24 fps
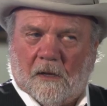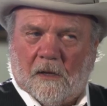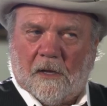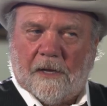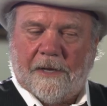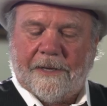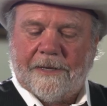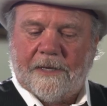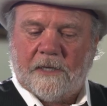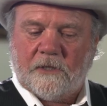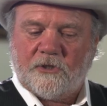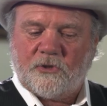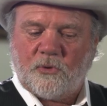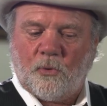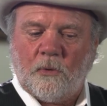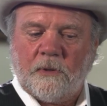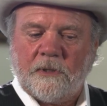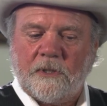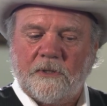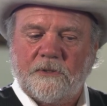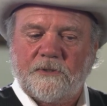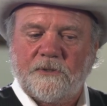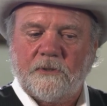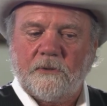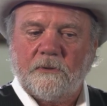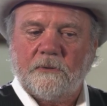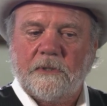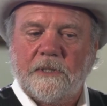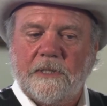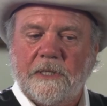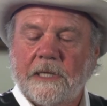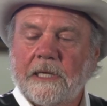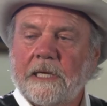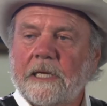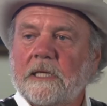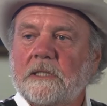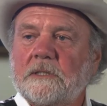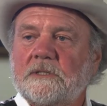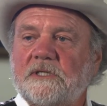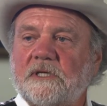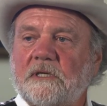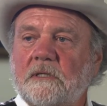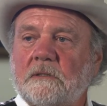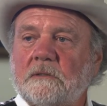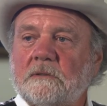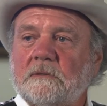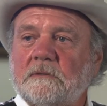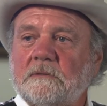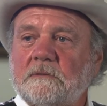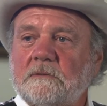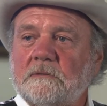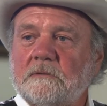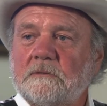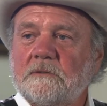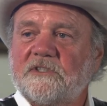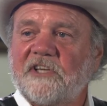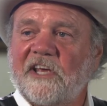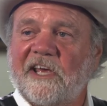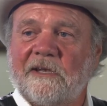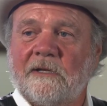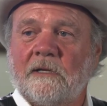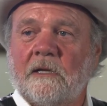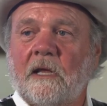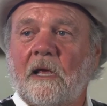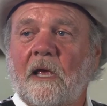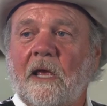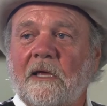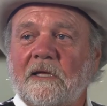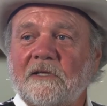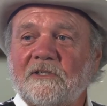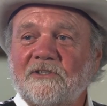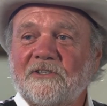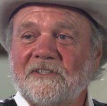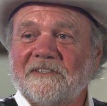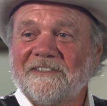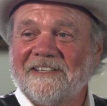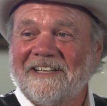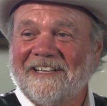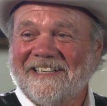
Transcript: I had 22 gigs in 10 days.